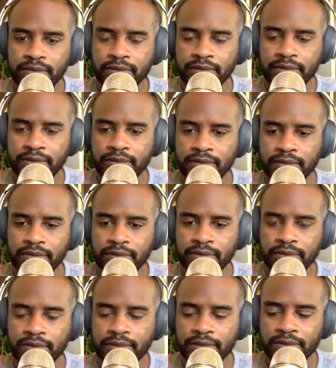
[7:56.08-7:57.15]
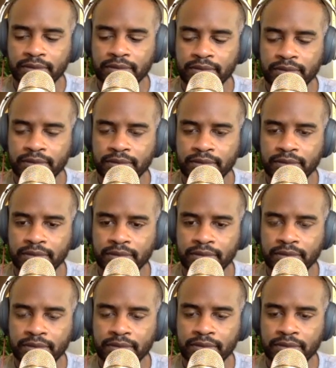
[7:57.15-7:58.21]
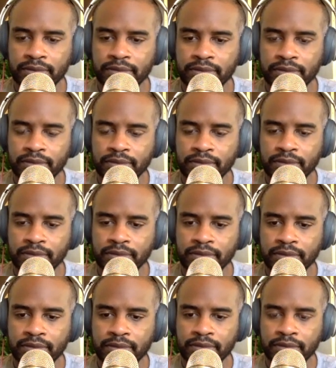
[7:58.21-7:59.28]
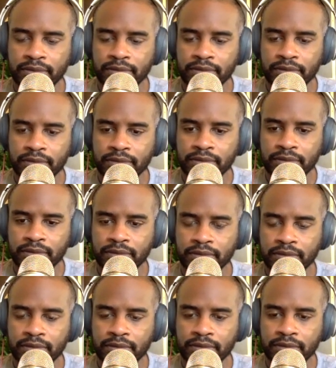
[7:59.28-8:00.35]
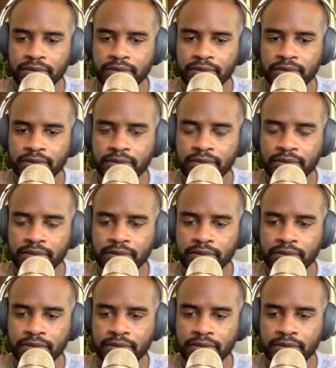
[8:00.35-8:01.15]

(not speaking)